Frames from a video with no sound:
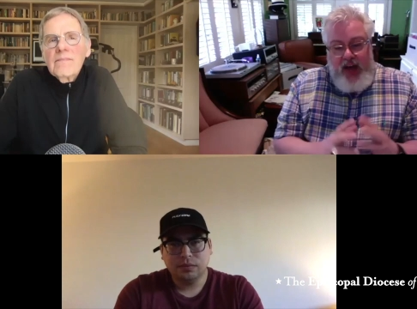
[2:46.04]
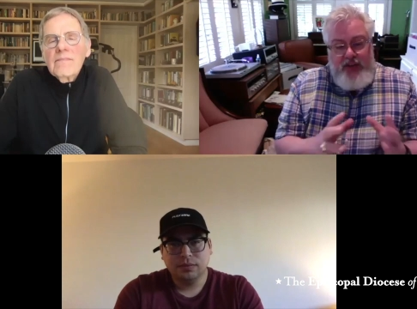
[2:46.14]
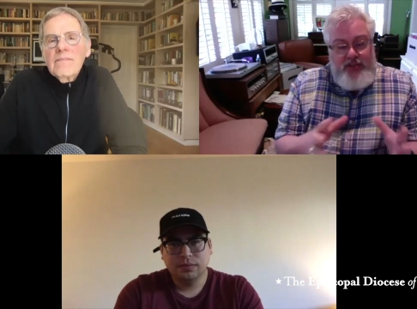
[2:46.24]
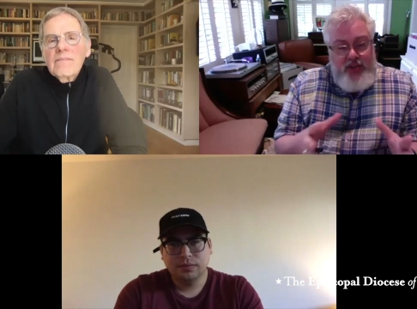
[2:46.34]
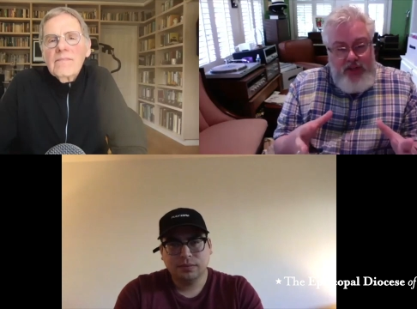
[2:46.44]

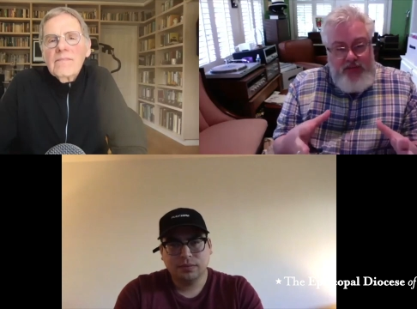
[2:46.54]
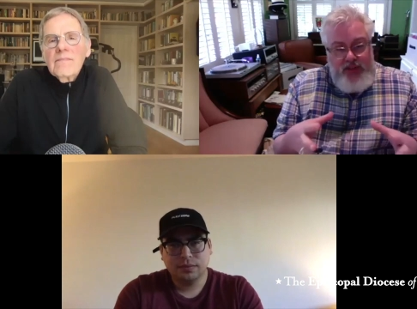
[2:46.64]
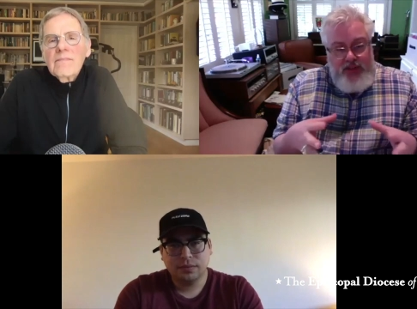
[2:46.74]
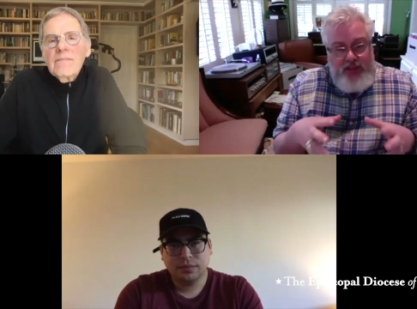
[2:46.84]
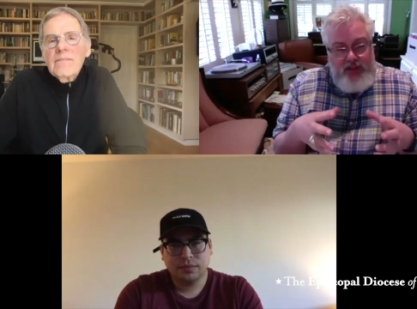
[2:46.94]
Speaker 1: does all of
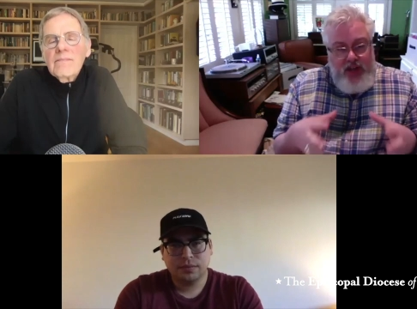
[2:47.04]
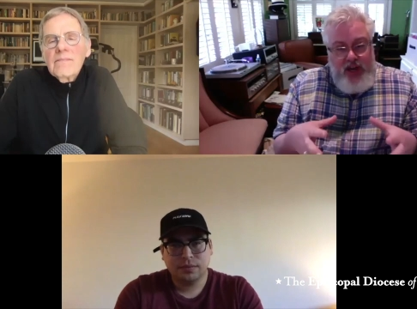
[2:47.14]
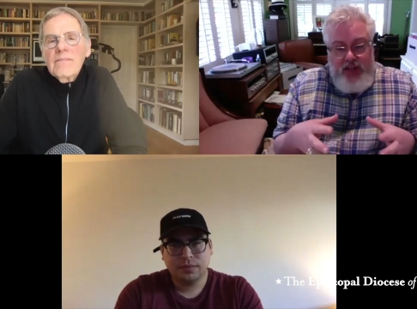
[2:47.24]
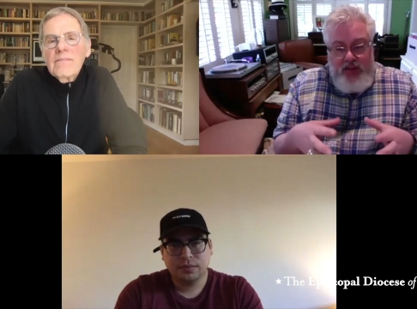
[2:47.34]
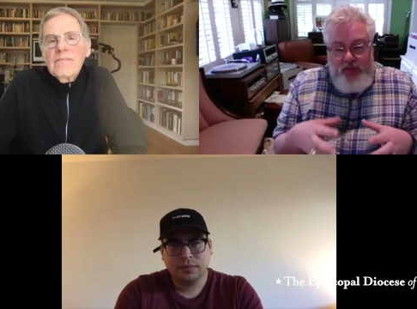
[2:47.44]
this
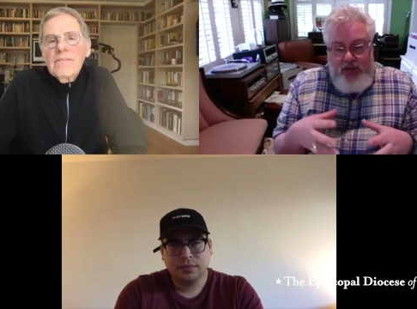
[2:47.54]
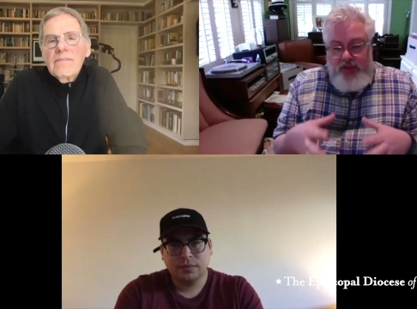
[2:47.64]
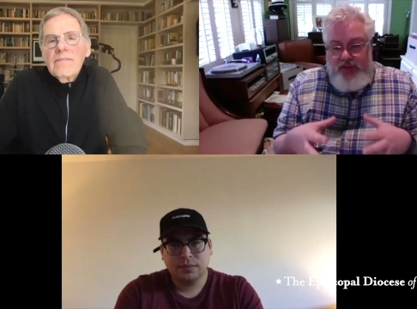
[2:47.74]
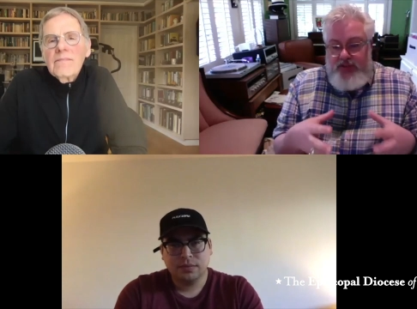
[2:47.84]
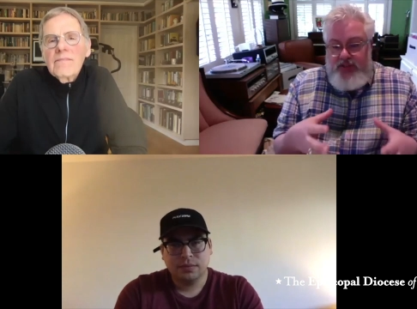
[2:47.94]
align and what do
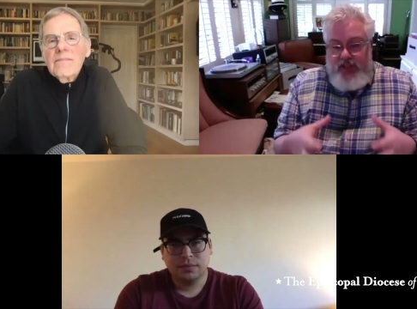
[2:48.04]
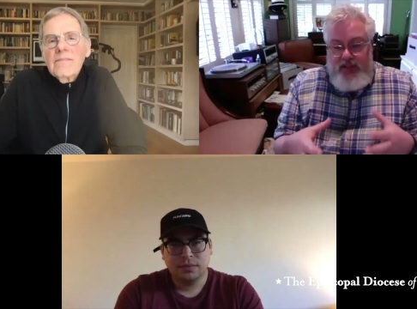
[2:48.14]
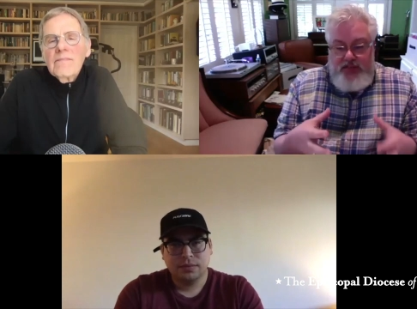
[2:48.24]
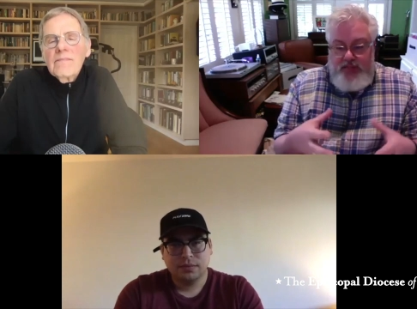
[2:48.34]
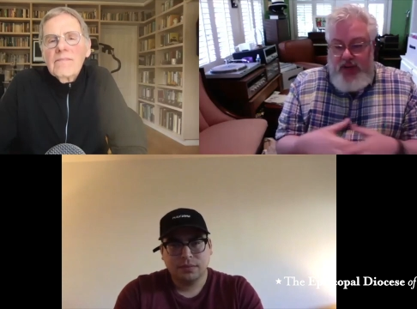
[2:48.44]
you see
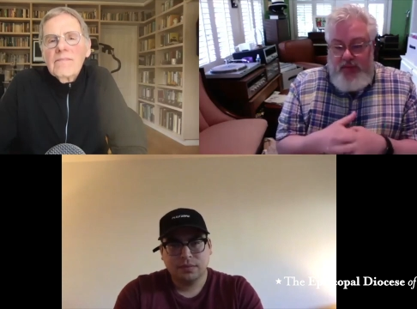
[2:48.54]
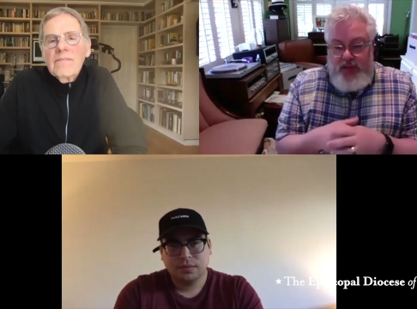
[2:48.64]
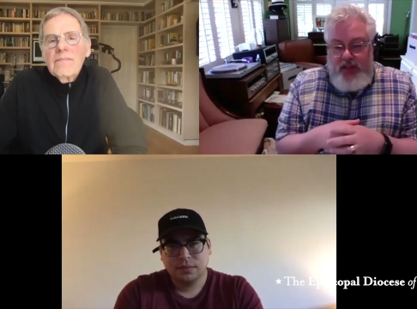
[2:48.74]
that's bubbling